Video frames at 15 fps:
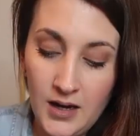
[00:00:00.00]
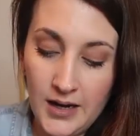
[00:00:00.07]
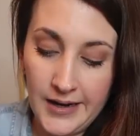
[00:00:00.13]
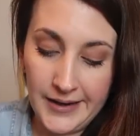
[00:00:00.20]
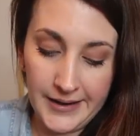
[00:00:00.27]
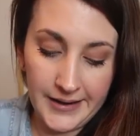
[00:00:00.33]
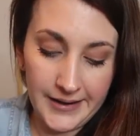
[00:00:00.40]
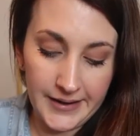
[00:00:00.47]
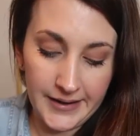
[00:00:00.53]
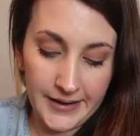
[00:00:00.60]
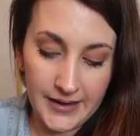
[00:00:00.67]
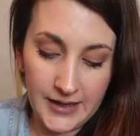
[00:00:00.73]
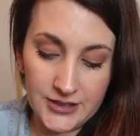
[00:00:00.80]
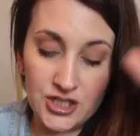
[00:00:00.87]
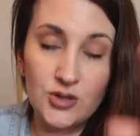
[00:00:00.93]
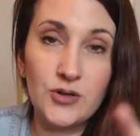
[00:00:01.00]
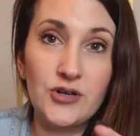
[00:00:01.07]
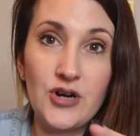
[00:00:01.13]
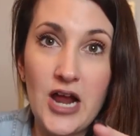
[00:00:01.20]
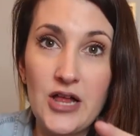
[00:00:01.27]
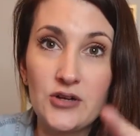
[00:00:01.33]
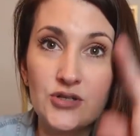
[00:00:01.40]

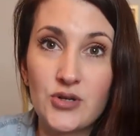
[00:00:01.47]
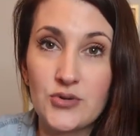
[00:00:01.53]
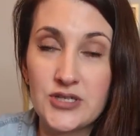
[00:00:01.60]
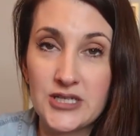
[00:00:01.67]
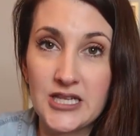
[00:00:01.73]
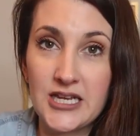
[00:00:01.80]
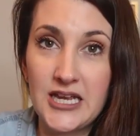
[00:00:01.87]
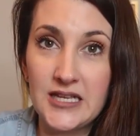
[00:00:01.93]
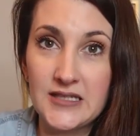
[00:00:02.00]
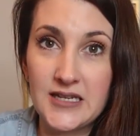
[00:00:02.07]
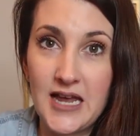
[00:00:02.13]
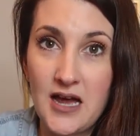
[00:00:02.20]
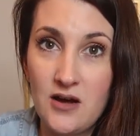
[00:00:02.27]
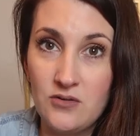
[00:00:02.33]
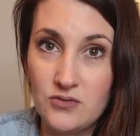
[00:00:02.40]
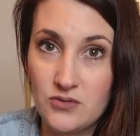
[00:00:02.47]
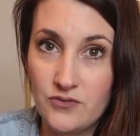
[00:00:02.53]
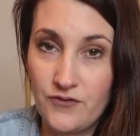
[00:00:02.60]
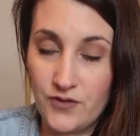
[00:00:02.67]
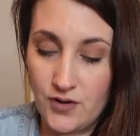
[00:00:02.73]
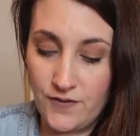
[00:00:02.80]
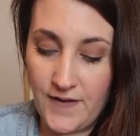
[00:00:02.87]
$200 goes into the kids' account
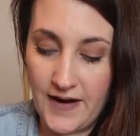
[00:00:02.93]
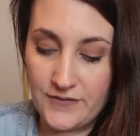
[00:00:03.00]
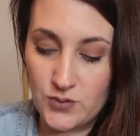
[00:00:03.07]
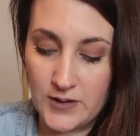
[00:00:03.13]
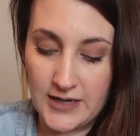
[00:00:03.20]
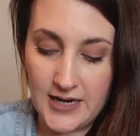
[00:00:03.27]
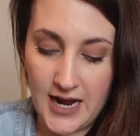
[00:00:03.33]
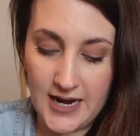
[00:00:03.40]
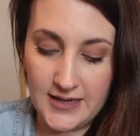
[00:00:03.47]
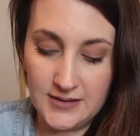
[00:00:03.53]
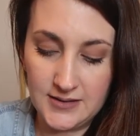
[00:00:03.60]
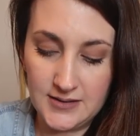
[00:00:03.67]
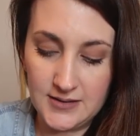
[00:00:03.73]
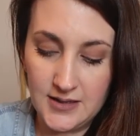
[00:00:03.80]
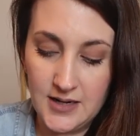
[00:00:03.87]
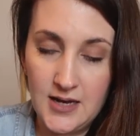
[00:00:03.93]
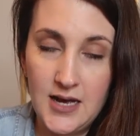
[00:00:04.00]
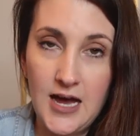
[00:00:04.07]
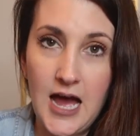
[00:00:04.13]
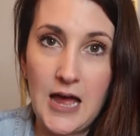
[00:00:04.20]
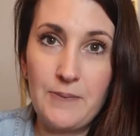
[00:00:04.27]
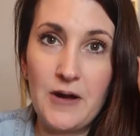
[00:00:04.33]
for their 529s.
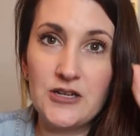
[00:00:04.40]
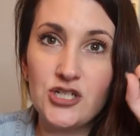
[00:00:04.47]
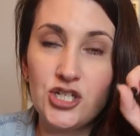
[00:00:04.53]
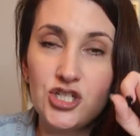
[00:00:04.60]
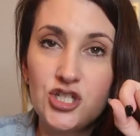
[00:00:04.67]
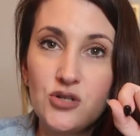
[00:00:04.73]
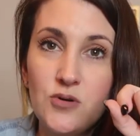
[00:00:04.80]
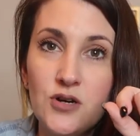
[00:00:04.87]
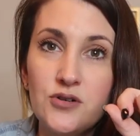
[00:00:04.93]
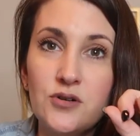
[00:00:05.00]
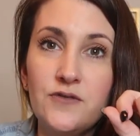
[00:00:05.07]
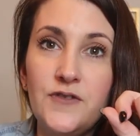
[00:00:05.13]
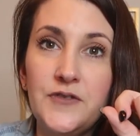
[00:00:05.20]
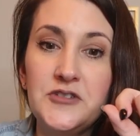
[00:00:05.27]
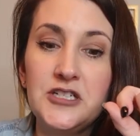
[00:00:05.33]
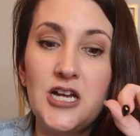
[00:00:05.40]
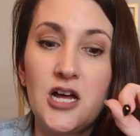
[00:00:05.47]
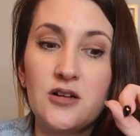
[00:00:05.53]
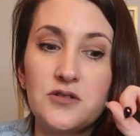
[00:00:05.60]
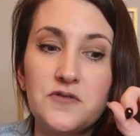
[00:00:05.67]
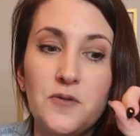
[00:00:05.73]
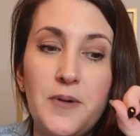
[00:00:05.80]
I budgeted
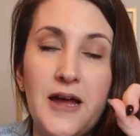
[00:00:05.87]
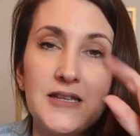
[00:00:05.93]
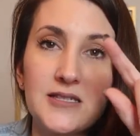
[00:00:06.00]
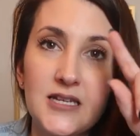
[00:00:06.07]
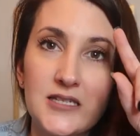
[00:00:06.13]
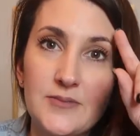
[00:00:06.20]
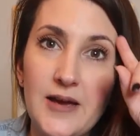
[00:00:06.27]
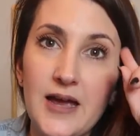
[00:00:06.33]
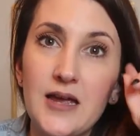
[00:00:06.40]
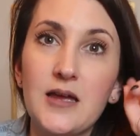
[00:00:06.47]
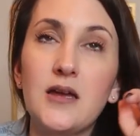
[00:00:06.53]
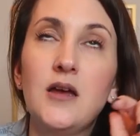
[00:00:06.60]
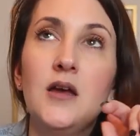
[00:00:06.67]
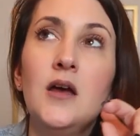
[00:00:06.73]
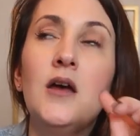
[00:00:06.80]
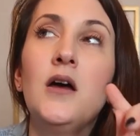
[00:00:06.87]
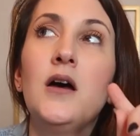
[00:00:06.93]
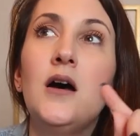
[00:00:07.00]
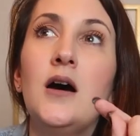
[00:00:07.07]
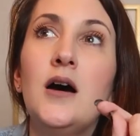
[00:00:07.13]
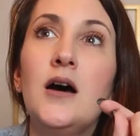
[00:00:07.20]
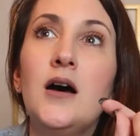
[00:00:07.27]
$250 for pets because my,
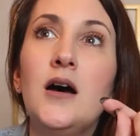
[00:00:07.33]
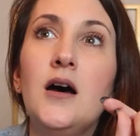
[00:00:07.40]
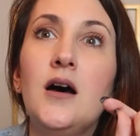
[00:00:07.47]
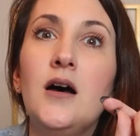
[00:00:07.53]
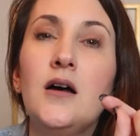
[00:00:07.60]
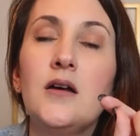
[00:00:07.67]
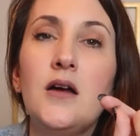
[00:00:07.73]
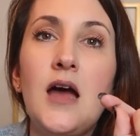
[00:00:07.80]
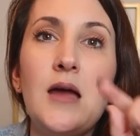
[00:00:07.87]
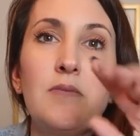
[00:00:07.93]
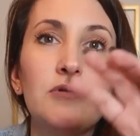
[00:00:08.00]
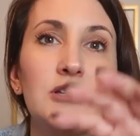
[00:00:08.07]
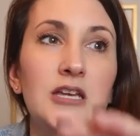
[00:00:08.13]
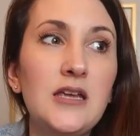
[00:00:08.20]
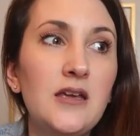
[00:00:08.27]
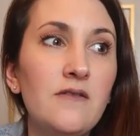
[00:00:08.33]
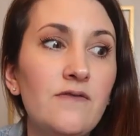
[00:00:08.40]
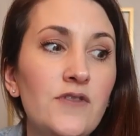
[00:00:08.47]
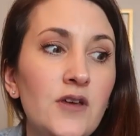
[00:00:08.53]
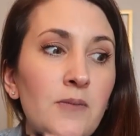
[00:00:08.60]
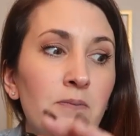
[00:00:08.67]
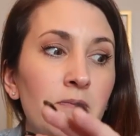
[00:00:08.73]
I
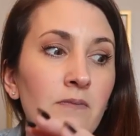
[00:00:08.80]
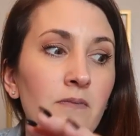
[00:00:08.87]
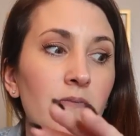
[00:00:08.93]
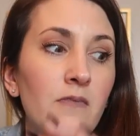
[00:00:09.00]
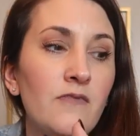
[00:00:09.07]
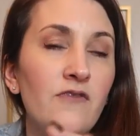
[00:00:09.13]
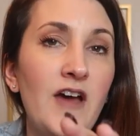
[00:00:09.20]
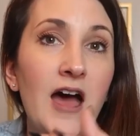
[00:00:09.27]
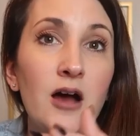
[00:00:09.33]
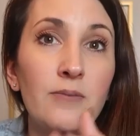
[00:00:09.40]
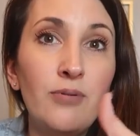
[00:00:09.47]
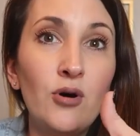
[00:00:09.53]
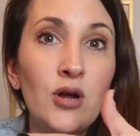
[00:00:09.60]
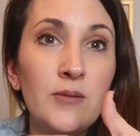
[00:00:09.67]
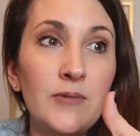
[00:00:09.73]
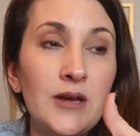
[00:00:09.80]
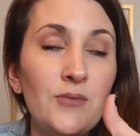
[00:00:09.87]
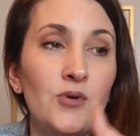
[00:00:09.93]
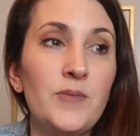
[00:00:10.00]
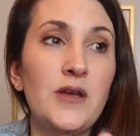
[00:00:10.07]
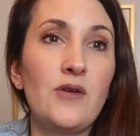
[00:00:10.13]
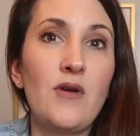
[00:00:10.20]
believe the vet appointment
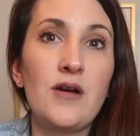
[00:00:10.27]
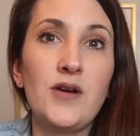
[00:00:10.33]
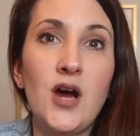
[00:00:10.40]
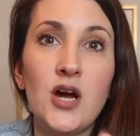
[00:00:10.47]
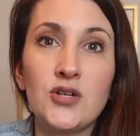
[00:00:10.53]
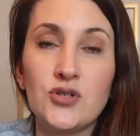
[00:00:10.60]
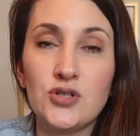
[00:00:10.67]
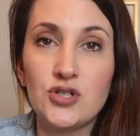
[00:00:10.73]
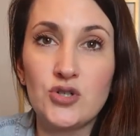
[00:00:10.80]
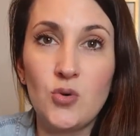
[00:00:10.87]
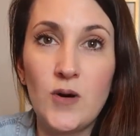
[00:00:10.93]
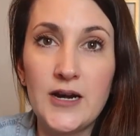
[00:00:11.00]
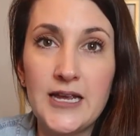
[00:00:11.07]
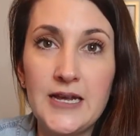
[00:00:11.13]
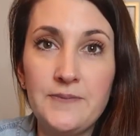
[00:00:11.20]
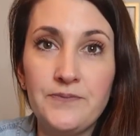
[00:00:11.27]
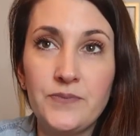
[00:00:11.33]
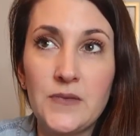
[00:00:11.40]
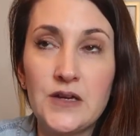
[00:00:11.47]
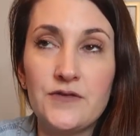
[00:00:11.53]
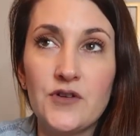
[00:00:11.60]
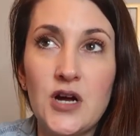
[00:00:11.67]
will be around $120
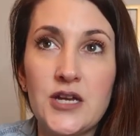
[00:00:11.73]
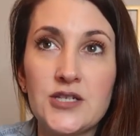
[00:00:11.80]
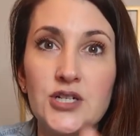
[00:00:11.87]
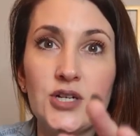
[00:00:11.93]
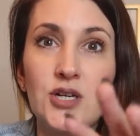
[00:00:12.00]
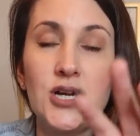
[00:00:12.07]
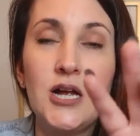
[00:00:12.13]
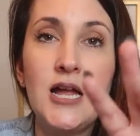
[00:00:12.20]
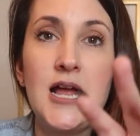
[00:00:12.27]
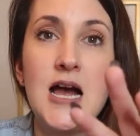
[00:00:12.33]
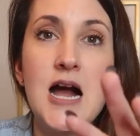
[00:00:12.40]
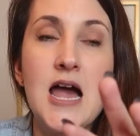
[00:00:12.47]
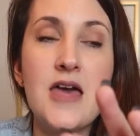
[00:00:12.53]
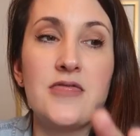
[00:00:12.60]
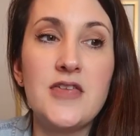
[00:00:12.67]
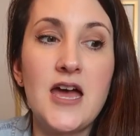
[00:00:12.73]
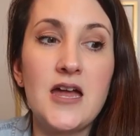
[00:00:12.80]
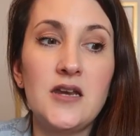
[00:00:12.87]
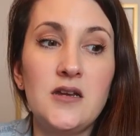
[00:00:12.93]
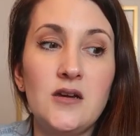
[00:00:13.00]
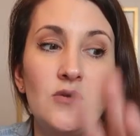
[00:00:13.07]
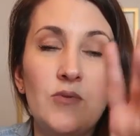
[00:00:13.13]
for Hunter. And
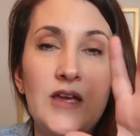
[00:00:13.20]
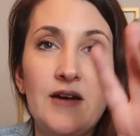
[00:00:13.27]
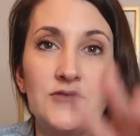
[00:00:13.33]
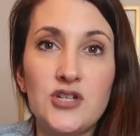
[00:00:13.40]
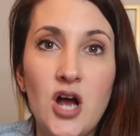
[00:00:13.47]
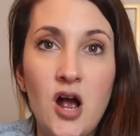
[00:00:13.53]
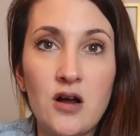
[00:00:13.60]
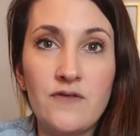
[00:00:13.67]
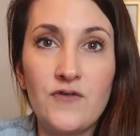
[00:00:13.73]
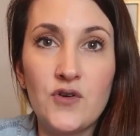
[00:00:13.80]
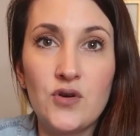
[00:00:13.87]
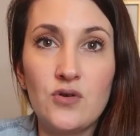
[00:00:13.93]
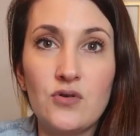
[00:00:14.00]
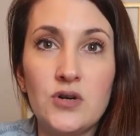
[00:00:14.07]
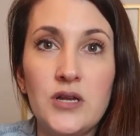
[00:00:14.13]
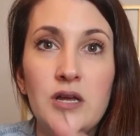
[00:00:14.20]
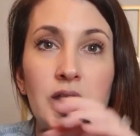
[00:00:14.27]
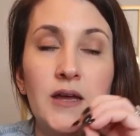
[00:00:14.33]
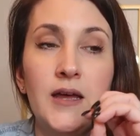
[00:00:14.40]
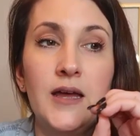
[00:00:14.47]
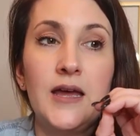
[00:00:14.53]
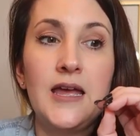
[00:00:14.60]
then we have dog food
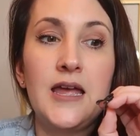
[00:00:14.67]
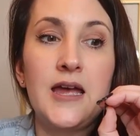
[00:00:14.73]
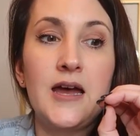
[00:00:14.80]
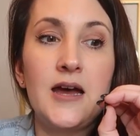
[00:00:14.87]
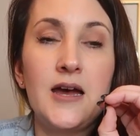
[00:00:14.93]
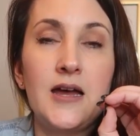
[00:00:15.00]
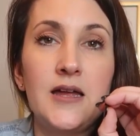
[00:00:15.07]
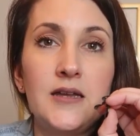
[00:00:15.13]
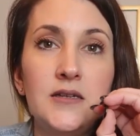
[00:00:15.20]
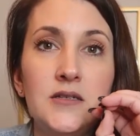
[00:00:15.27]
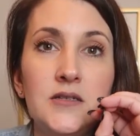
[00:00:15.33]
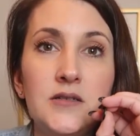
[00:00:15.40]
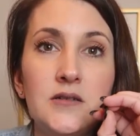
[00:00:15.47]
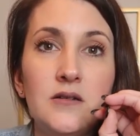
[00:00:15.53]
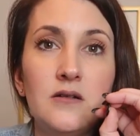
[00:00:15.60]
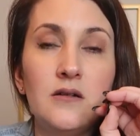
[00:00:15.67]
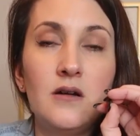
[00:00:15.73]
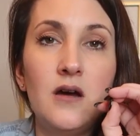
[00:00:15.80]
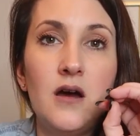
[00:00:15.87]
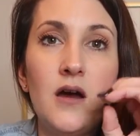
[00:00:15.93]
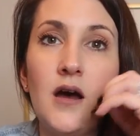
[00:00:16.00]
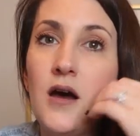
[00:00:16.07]
and
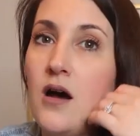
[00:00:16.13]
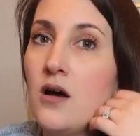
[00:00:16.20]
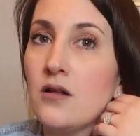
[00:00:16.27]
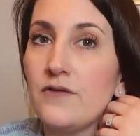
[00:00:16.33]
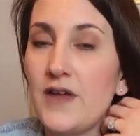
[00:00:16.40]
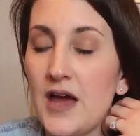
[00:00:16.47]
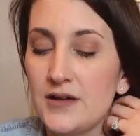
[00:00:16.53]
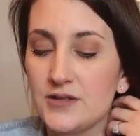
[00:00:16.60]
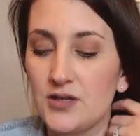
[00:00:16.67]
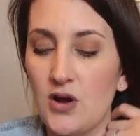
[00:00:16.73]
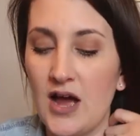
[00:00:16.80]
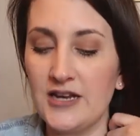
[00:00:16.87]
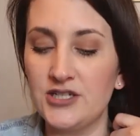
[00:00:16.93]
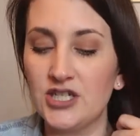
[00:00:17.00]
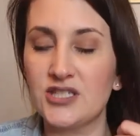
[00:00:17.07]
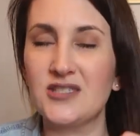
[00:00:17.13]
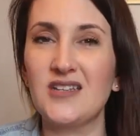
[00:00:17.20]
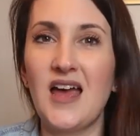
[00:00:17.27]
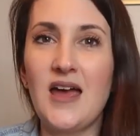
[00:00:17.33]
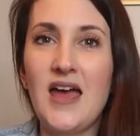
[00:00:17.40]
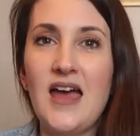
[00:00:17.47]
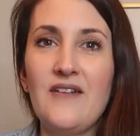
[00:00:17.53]
all of that. So I
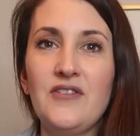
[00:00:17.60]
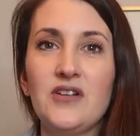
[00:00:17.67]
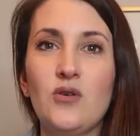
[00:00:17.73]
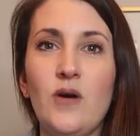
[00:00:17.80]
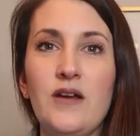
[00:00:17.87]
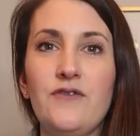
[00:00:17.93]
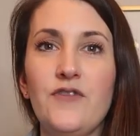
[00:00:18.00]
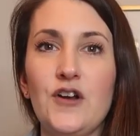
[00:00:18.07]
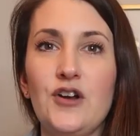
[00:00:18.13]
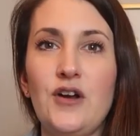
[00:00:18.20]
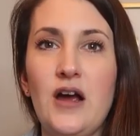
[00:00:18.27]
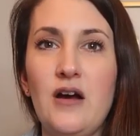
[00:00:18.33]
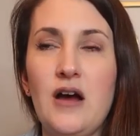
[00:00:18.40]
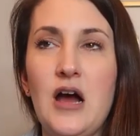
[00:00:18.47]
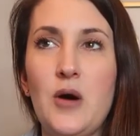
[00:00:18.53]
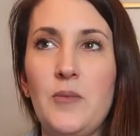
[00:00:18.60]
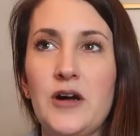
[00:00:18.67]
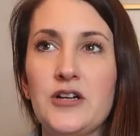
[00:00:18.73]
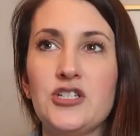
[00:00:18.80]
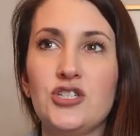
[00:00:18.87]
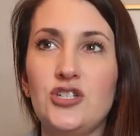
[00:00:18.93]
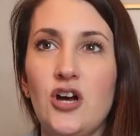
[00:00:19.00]
haven't quite figured out how
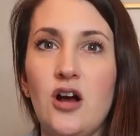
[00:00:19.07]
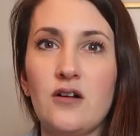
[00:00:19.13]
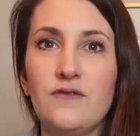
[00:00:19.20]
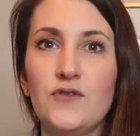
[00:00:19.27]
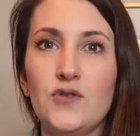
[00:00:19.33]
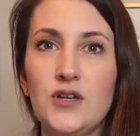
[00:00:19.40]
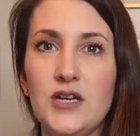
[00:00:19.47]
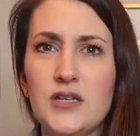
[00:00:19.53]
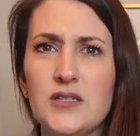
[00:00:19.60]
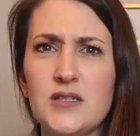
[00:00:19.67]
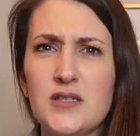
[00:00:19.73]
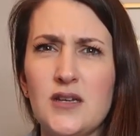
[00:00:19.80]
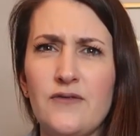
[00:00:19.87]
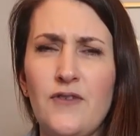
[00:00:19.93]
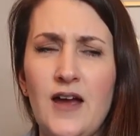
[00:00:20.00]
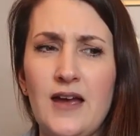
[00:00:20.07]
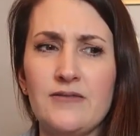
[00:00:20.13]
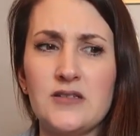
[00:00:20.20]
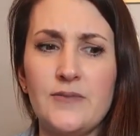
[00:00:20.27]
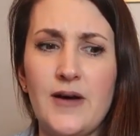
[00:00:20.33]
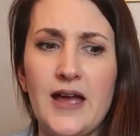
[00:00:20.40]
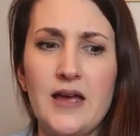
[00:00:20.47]
much dog food is, if I have
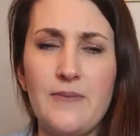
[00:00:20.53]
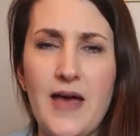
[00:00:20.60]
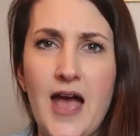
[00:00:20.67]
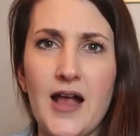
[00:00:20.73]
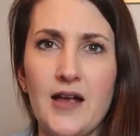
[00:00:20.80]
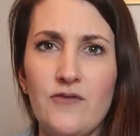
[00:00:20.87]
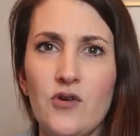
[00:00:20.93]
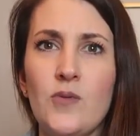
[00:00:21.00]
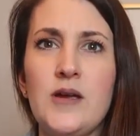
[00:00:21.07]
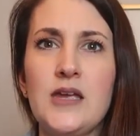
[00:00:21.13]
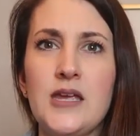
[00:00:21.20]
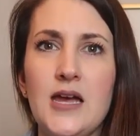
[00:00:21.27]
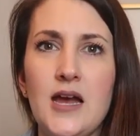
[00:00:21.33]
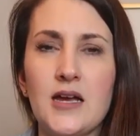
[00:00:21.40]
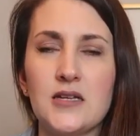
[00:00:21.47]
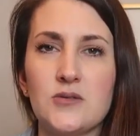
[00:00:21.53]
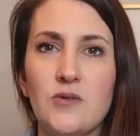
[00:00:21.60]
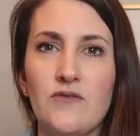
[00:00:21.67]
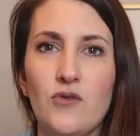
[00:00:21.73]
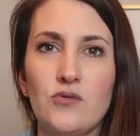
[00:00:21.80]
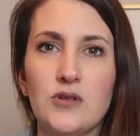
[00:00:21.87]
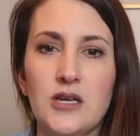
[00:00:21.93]
to buy a bag every week yet, because
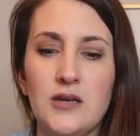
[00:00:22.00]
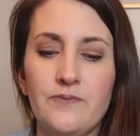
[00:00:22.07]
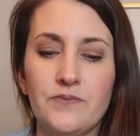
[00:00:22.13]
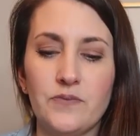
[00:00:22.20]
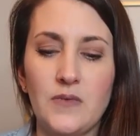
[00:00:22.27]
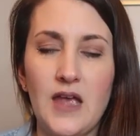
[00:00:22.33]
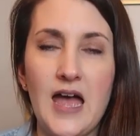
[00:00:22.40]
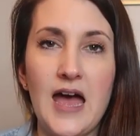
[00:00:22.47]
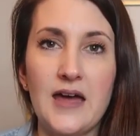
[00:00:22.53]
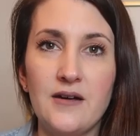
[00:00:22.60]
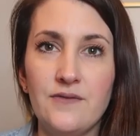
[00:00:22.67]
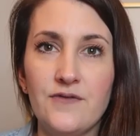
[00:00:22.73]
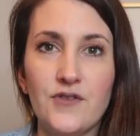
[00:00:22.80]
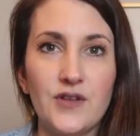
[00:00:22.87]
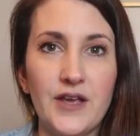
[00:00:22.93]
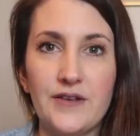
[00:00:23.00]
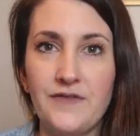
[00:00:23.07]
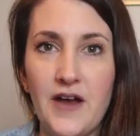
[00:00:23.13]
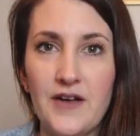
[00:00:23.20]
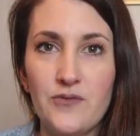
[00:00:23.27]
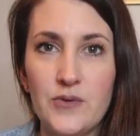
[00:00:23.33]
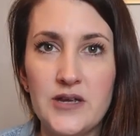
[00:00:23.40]
we've only had them for like
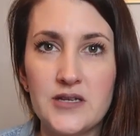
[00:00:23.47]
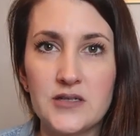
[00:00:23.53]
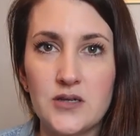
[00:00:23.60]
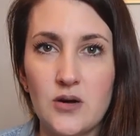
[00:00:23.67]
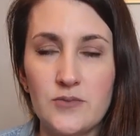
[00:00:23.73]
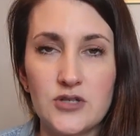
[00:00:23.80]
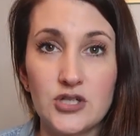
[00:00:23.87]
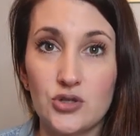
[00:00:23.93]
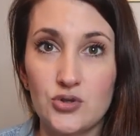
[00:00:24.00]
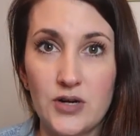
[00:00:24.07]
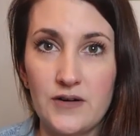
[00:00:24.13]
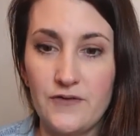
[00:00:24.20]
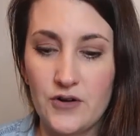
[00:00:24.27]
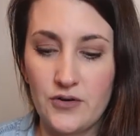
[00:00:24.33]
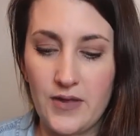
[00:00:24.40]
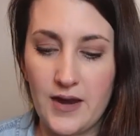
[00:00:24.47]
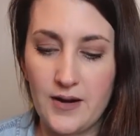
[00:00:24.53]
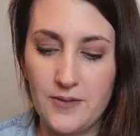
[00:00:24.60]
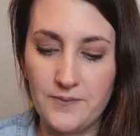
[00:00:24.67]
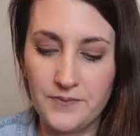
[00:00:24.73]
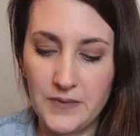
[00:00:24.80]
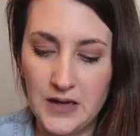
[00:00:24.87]
5 weeks, so I'm still trying to figure that out.